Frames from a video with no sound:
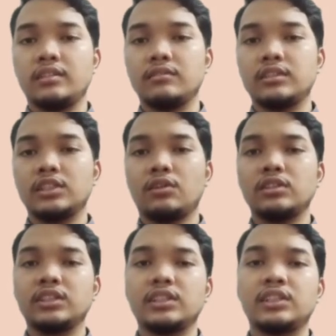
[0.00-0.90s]
which is
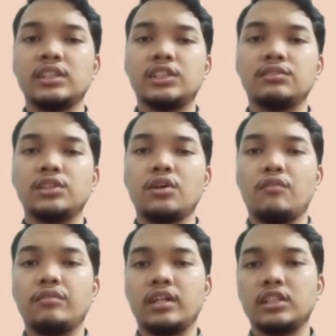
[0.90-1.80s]
consists 6 unit
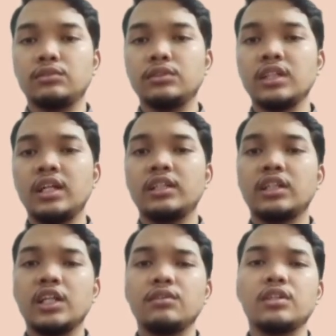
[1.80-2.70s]
of leather shoes,
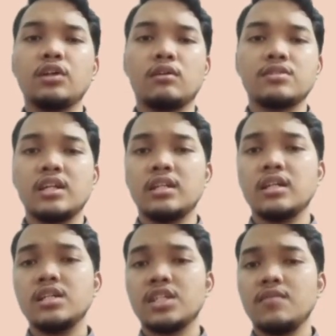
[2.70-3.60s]
3 unit of
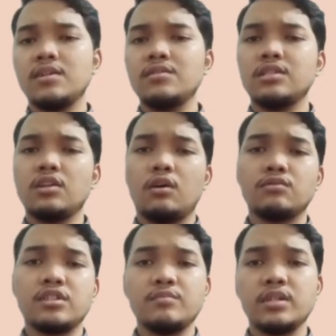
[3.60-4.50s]
sandal, 7 unit of
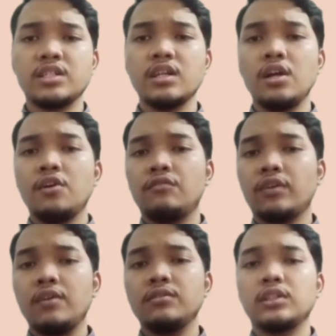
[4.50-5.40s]
slippers,
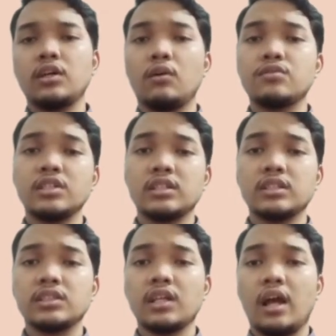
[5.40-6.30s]
5 unit of
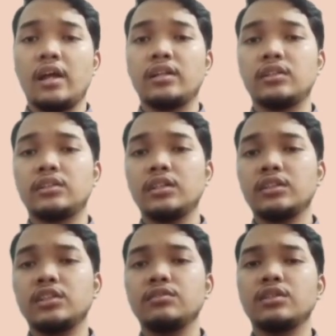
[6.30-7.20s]
sneakers and
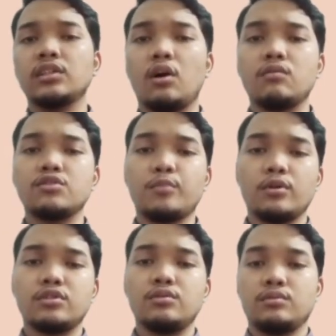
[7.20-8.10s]
13 unit of
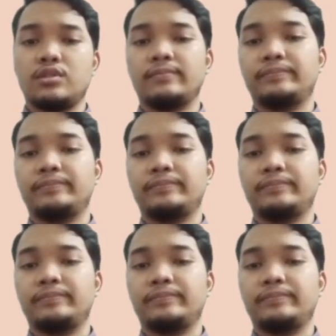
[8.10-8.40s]
sport shoes.